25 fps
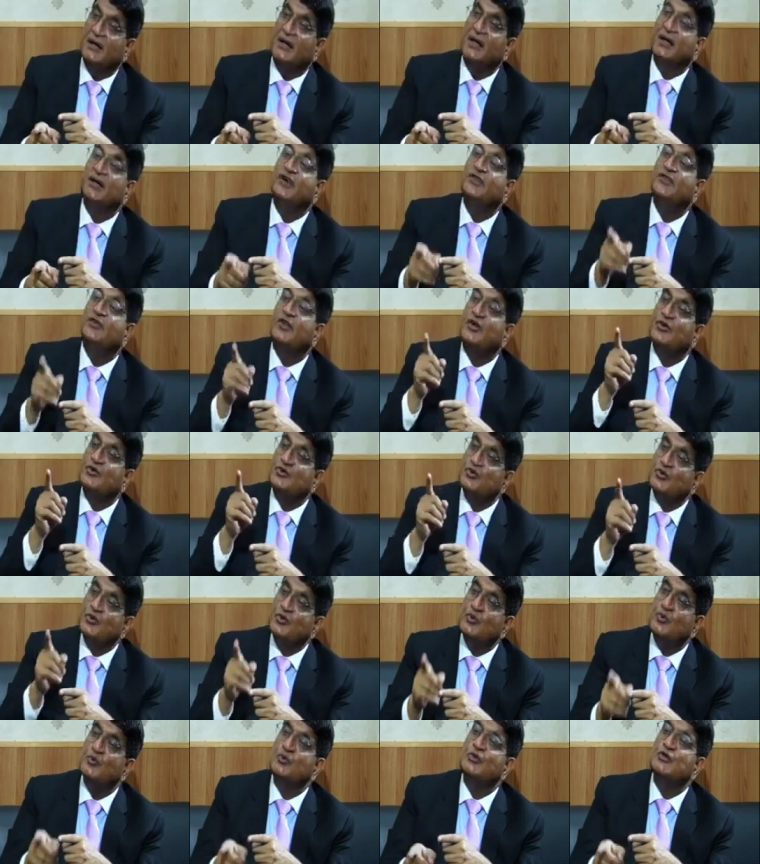It is a
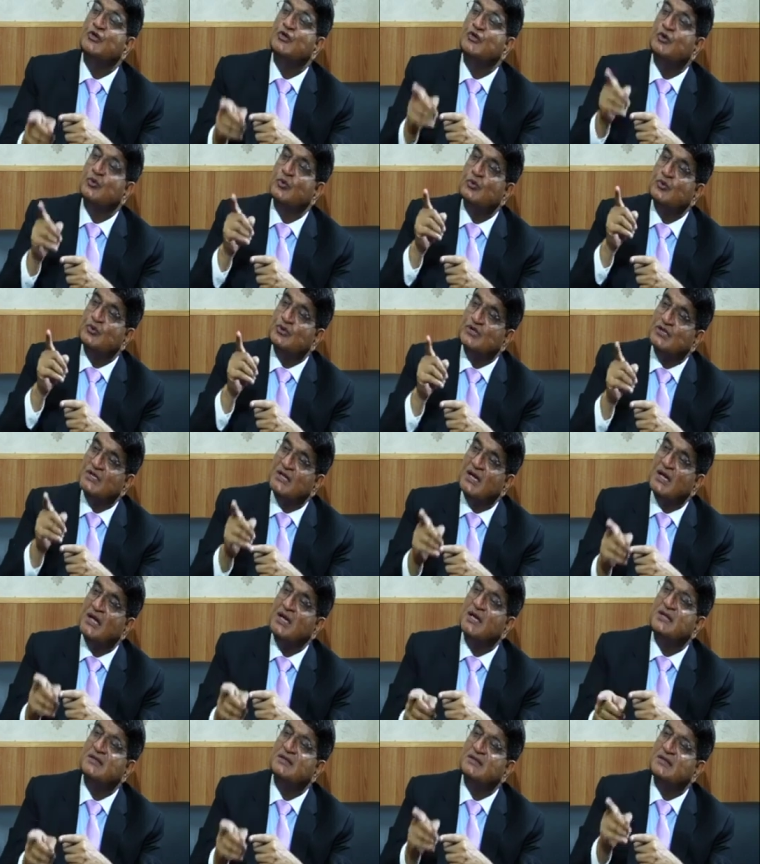tool to
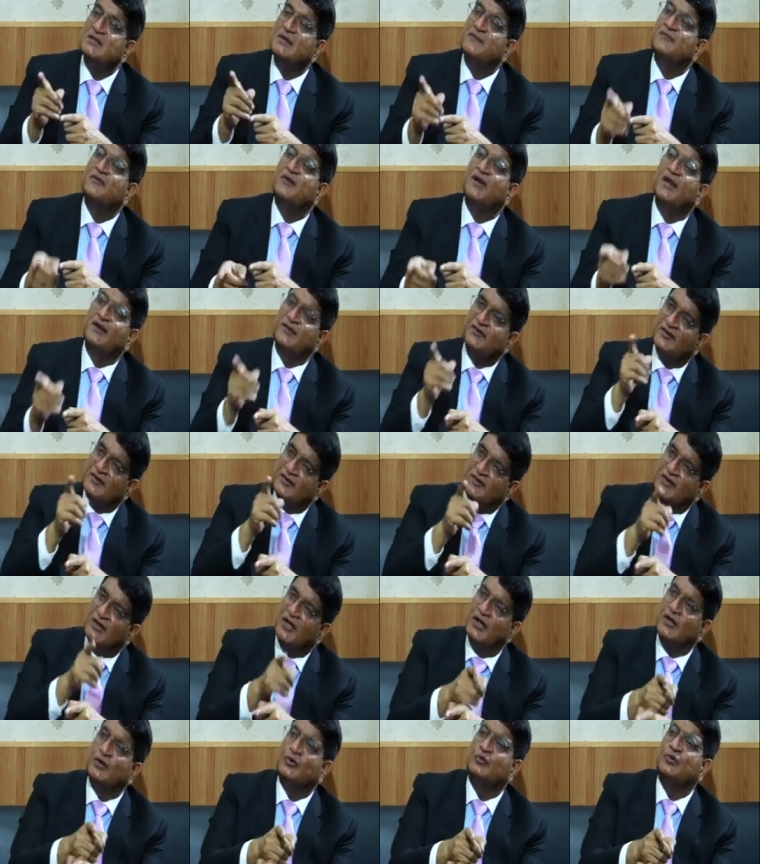change differences
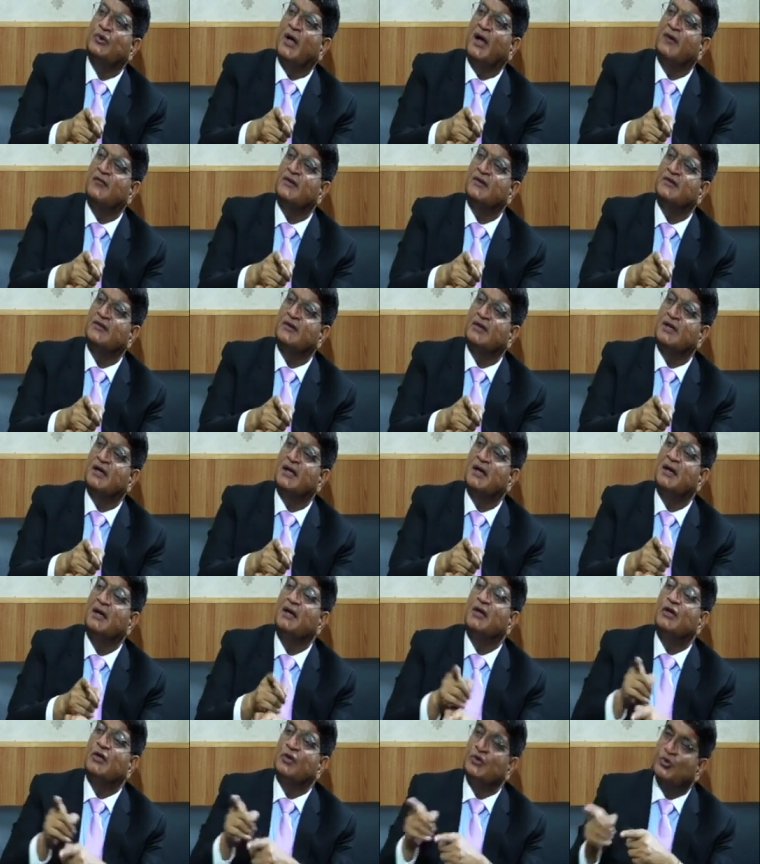into diversity.
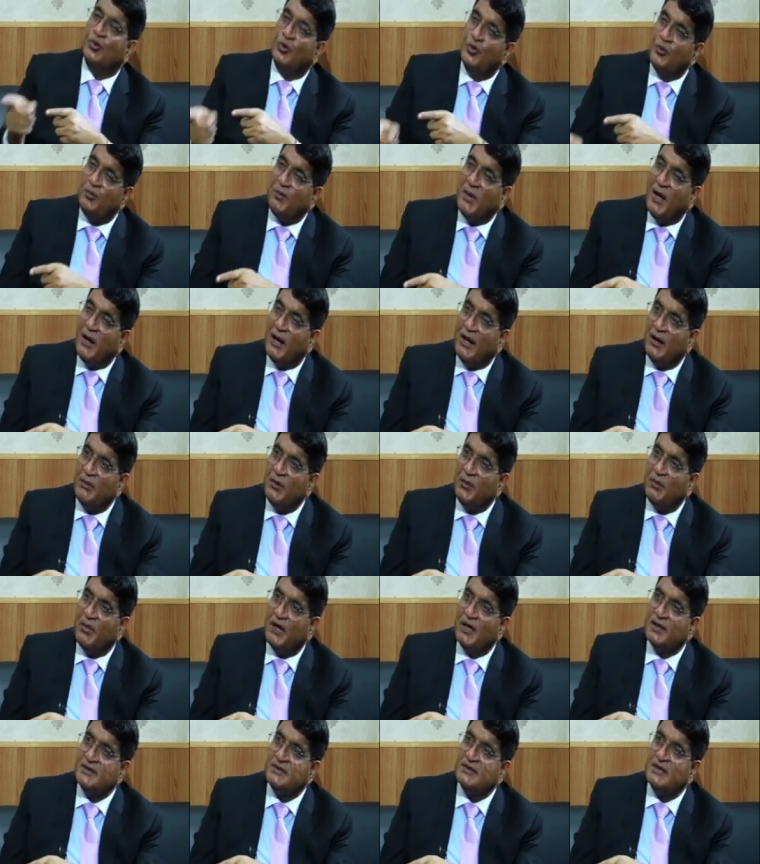Through
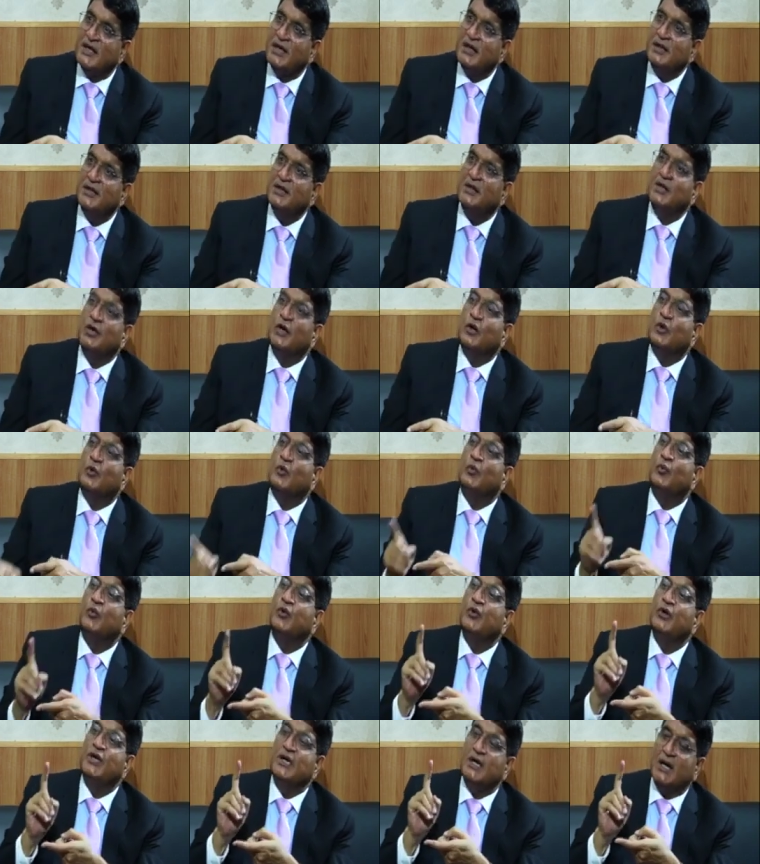Paigam-e-Pakistan,
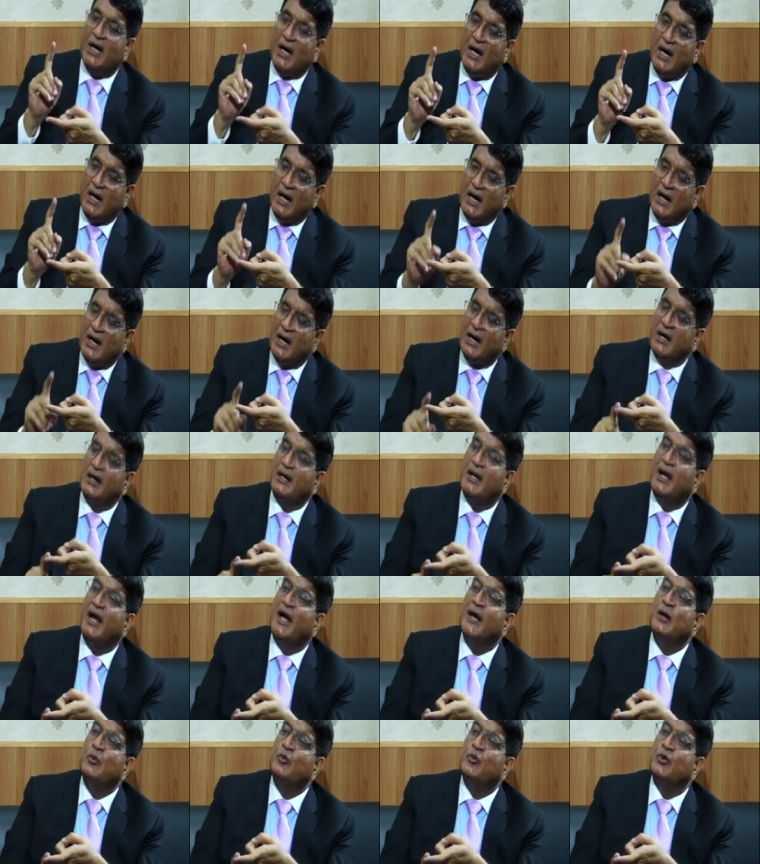we are
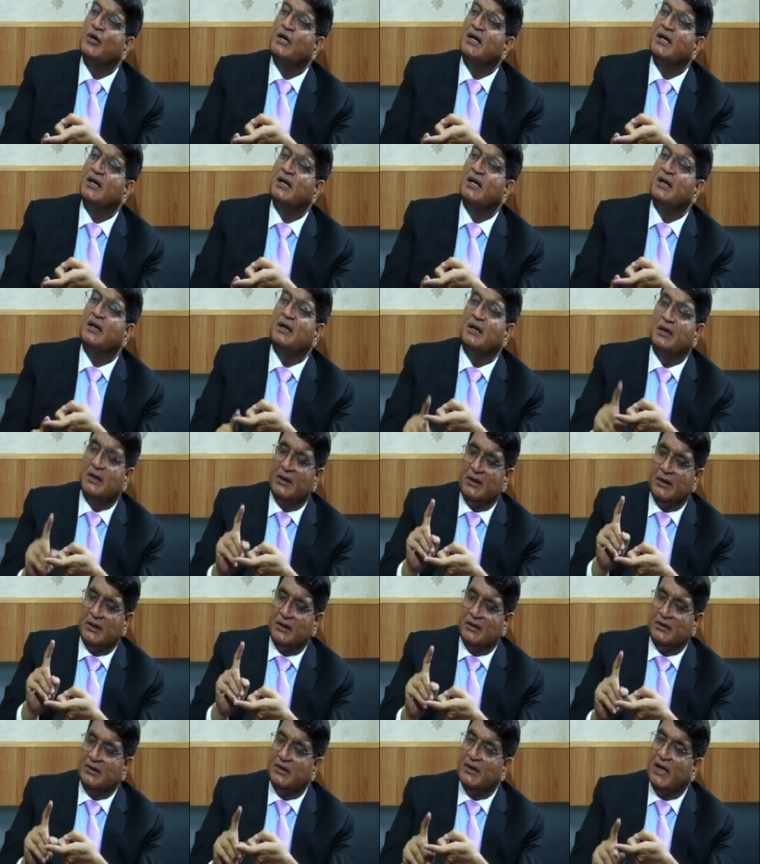advocating
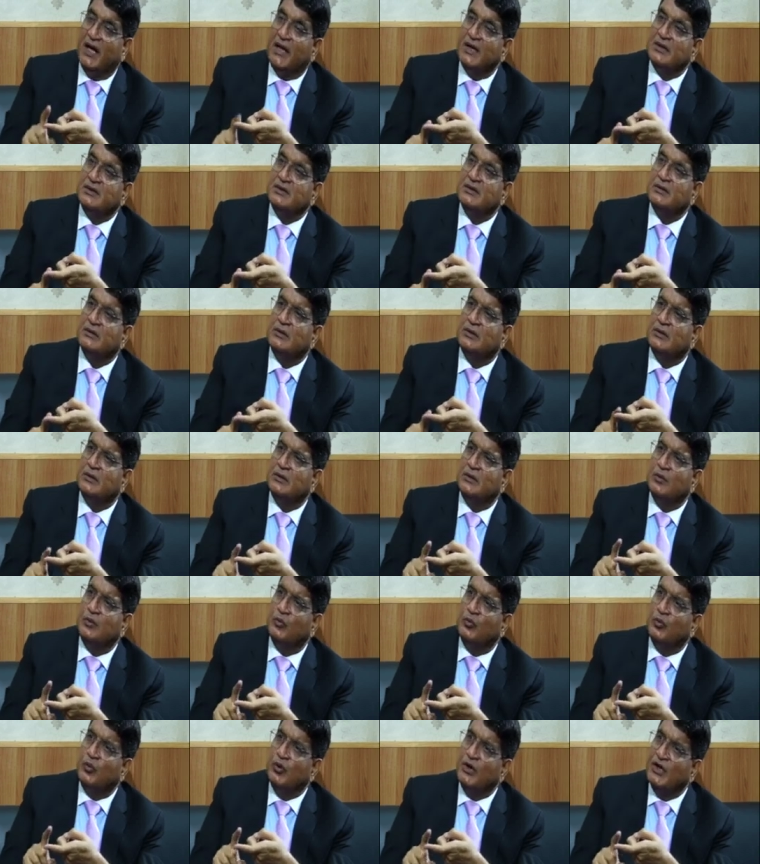that
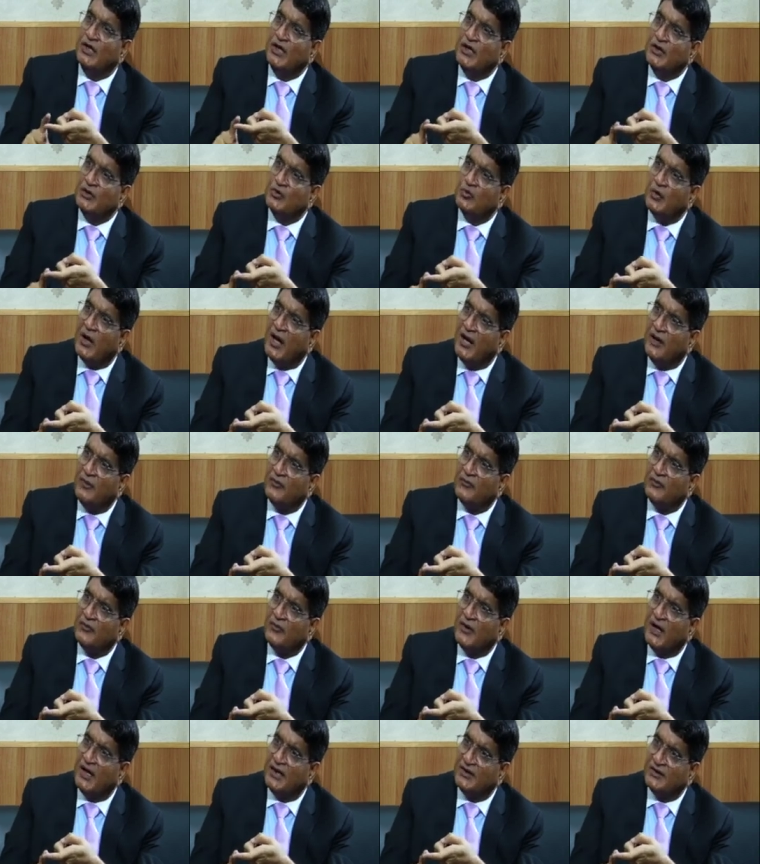we need to have
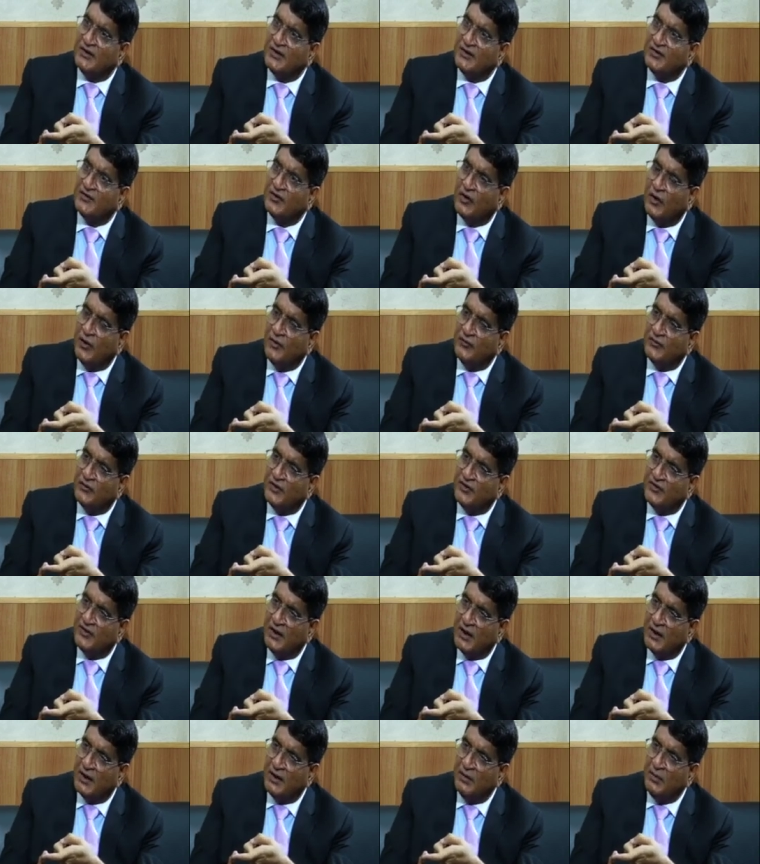ethics of
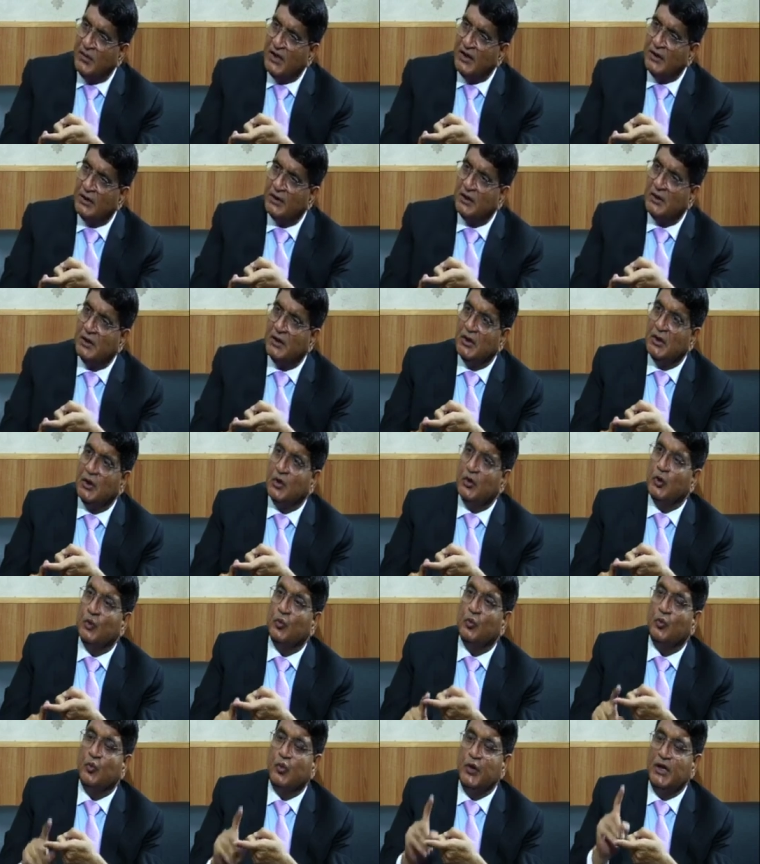disagreement.
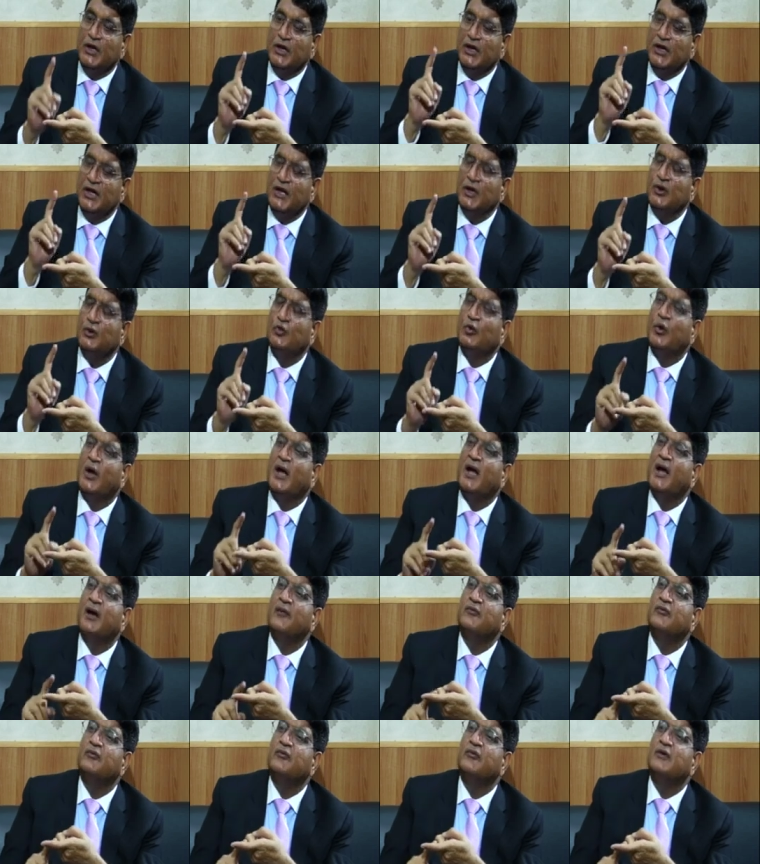We need to have,